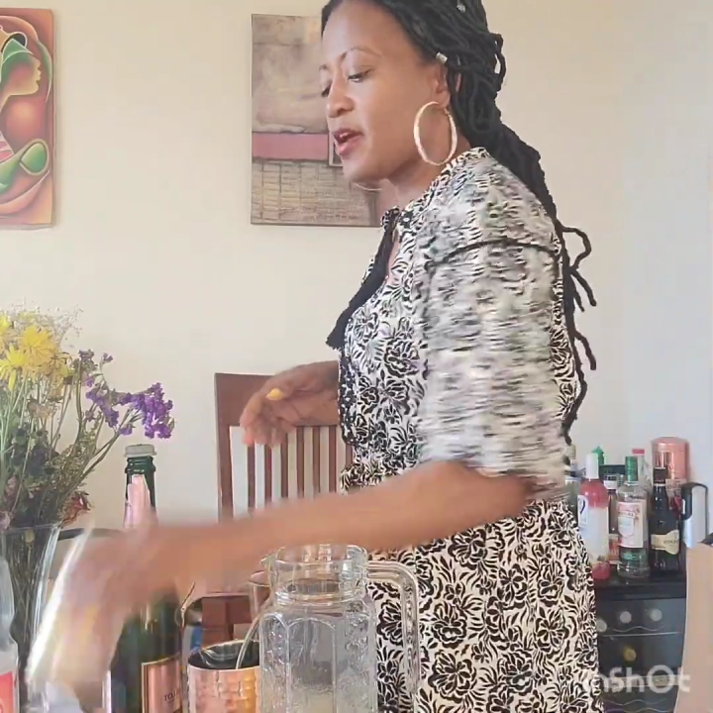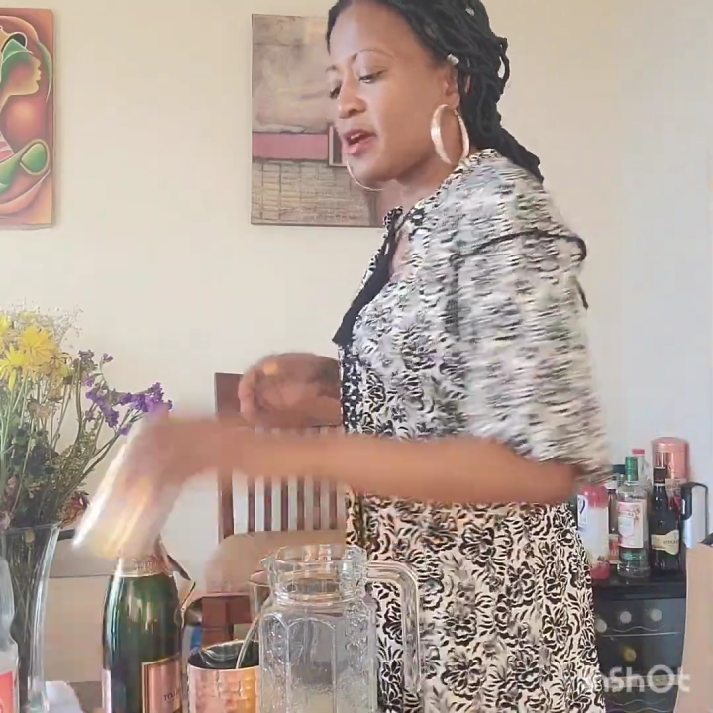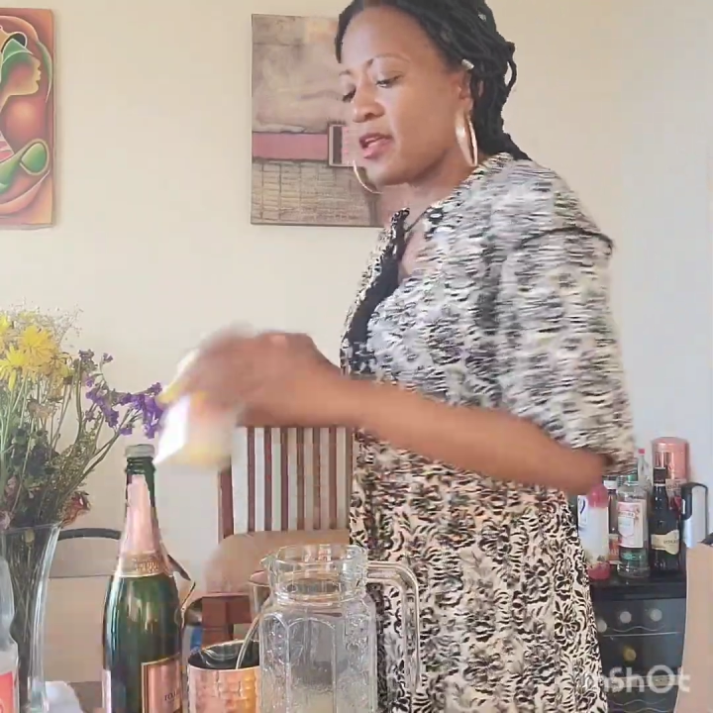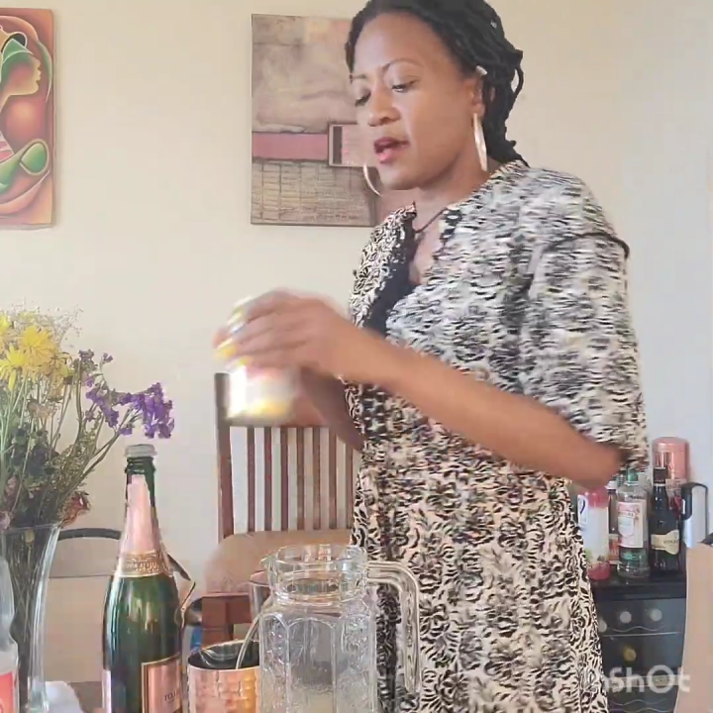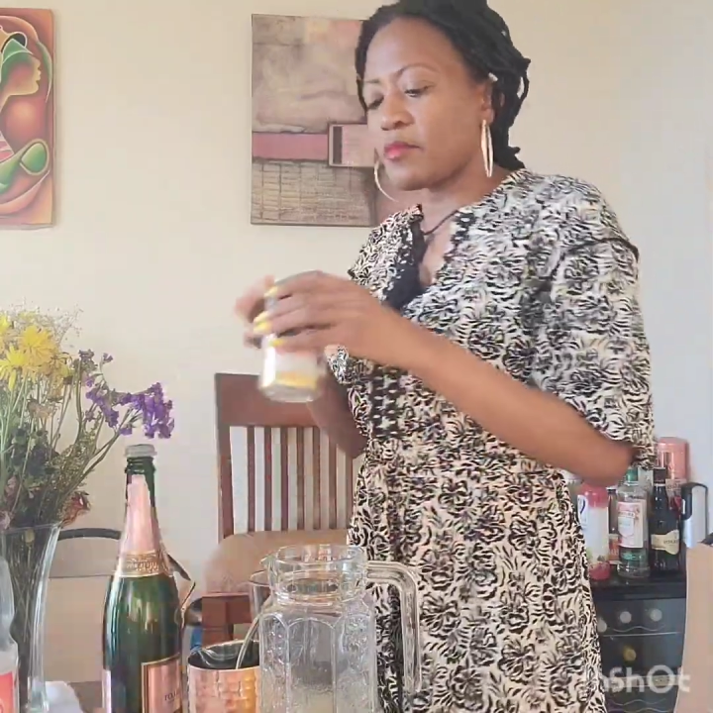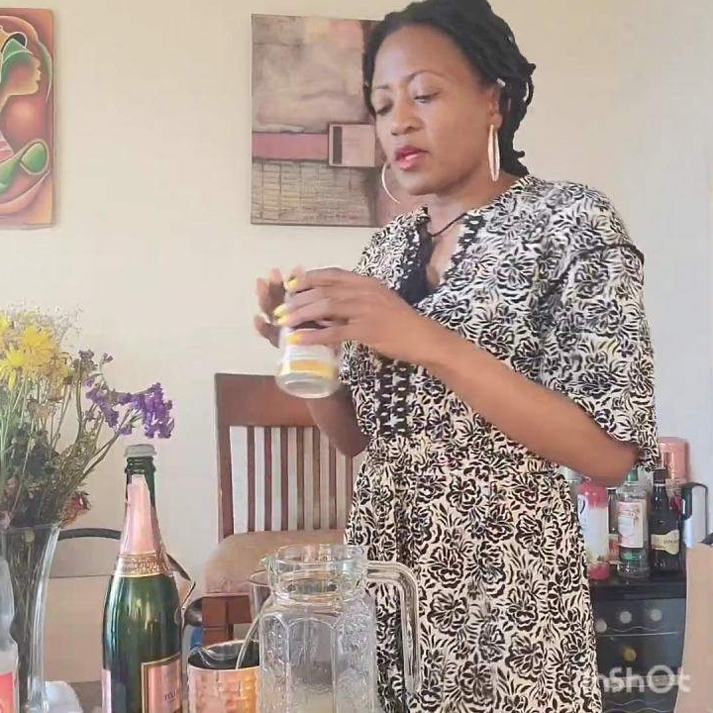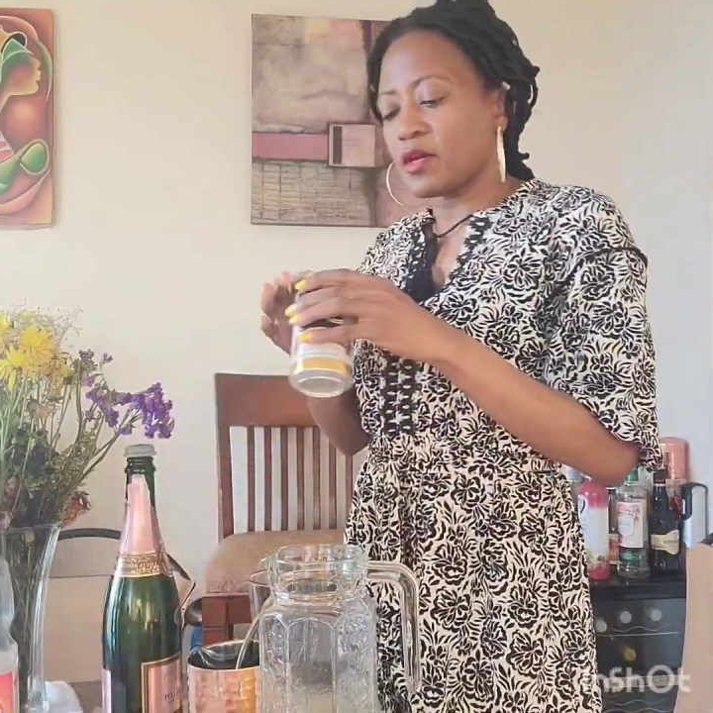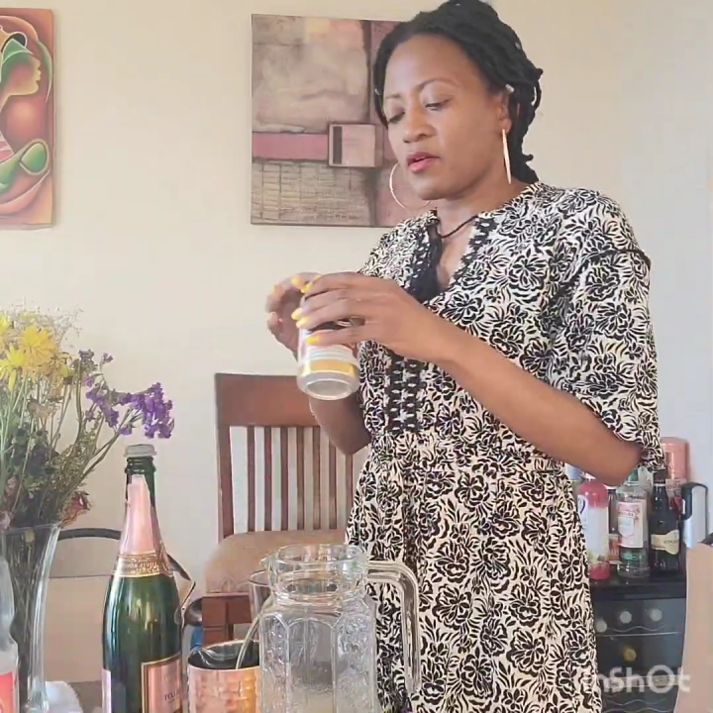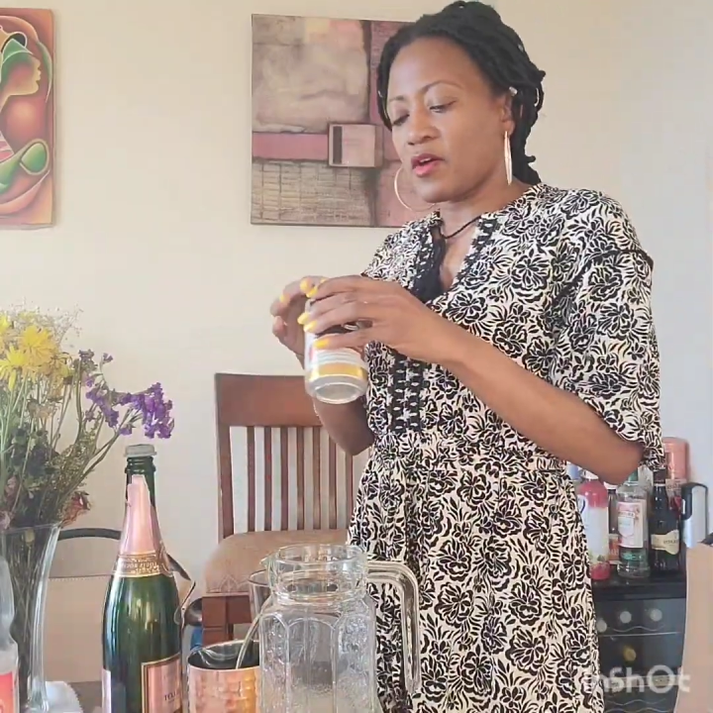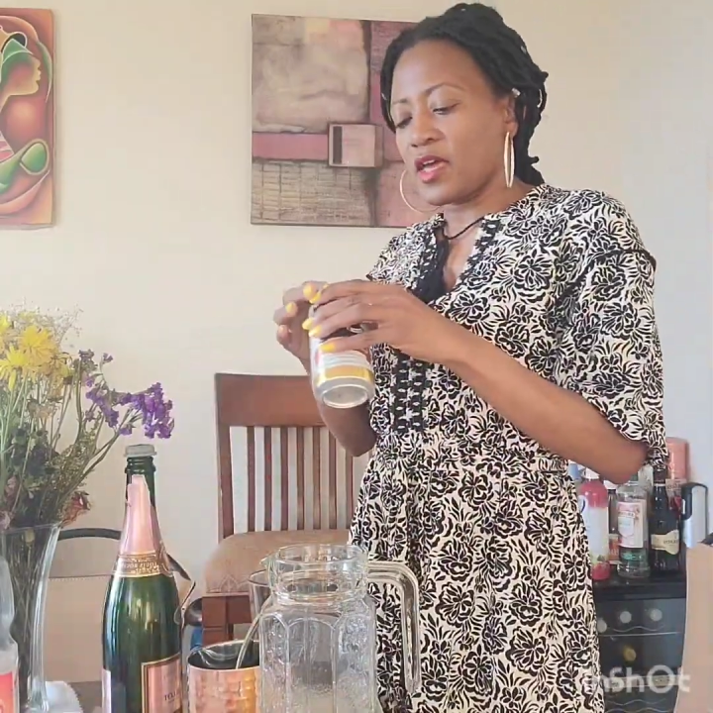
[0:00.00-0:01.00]
and I'm gonna
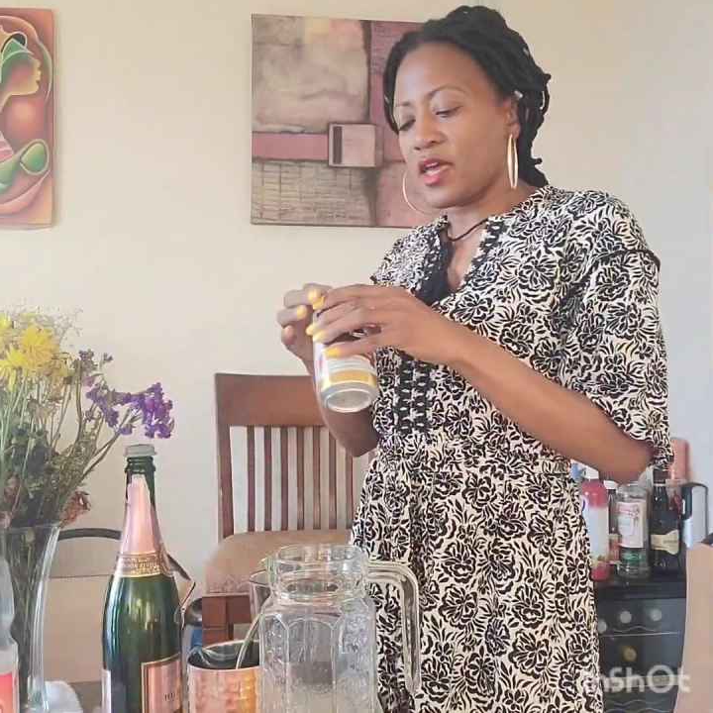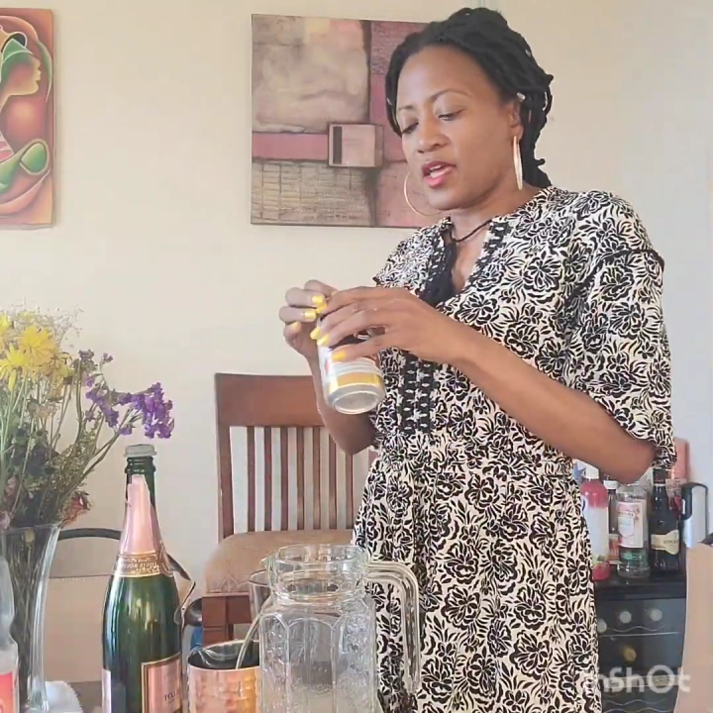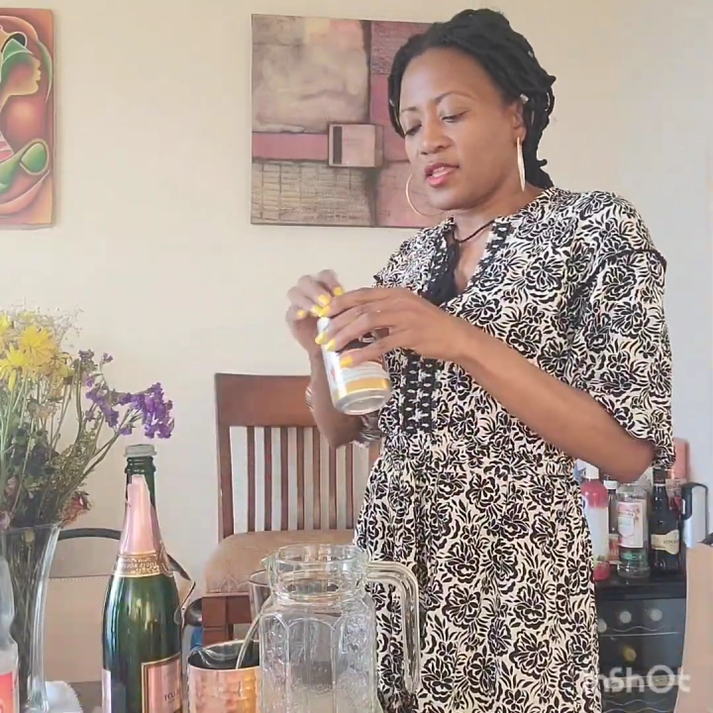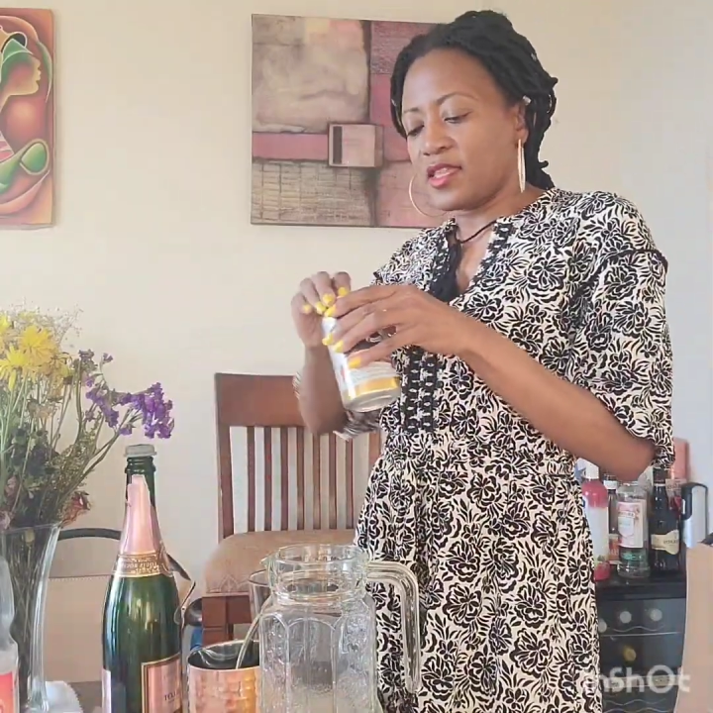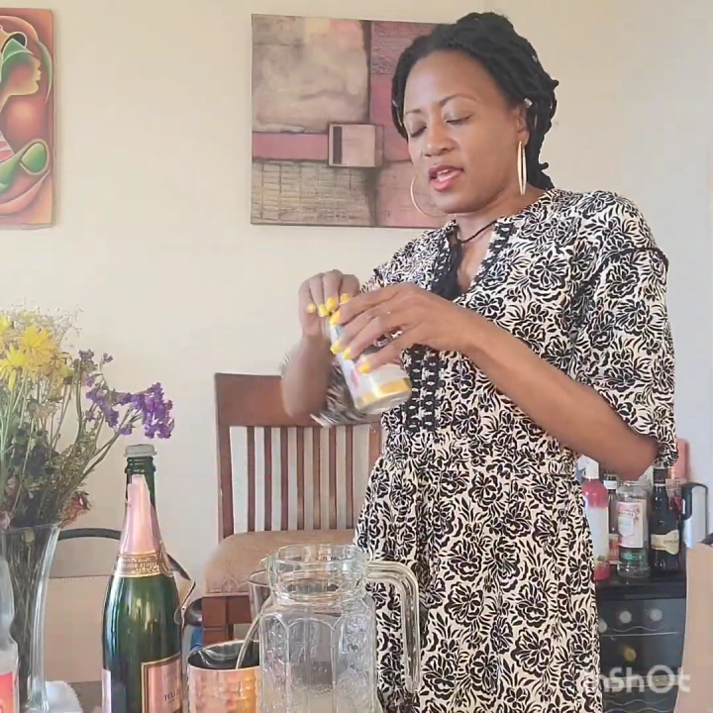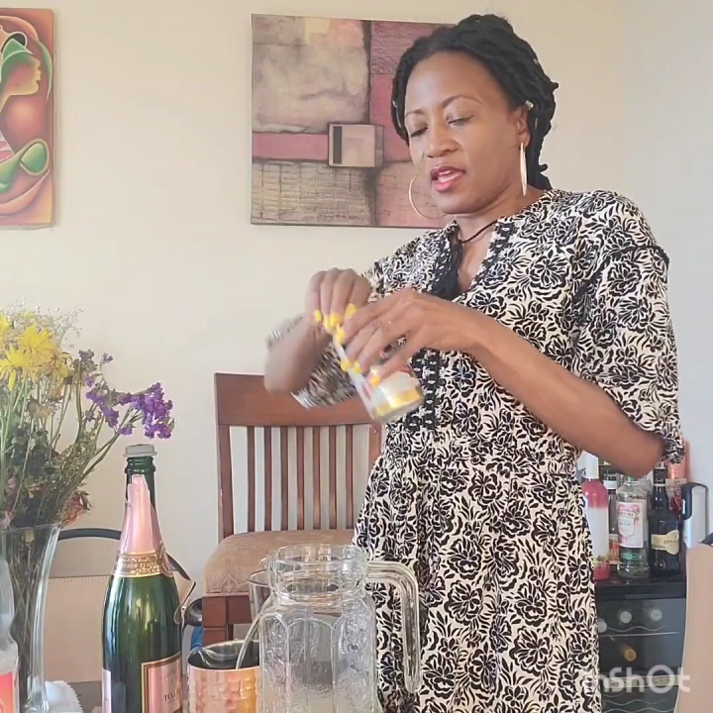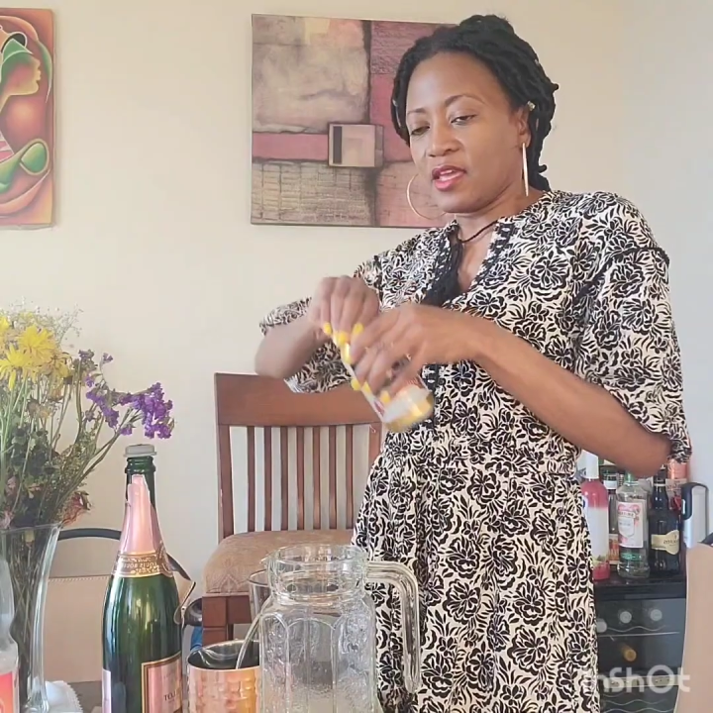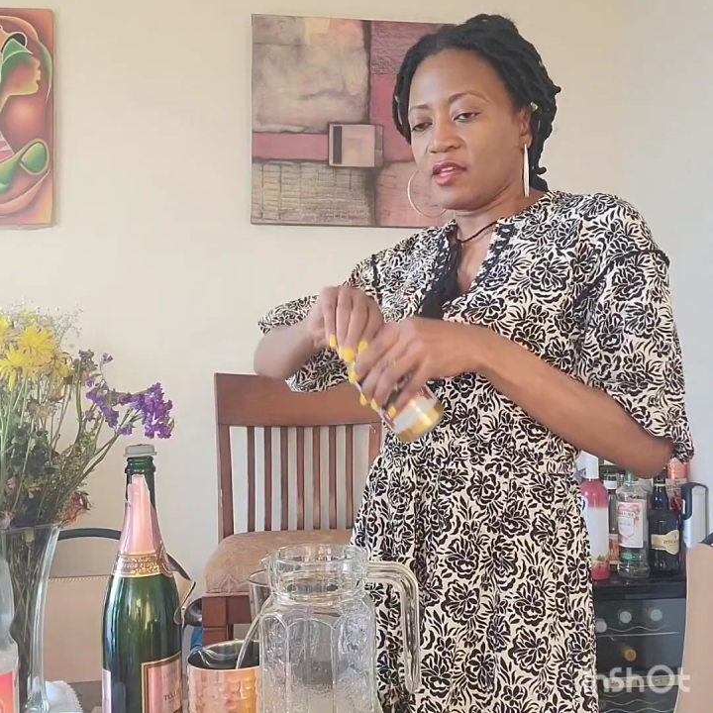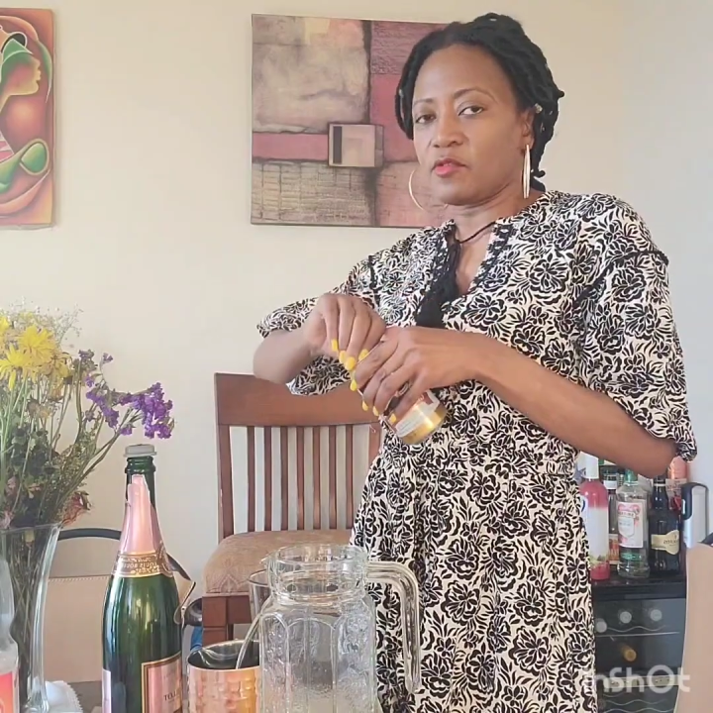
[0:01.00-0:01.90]
go ahead and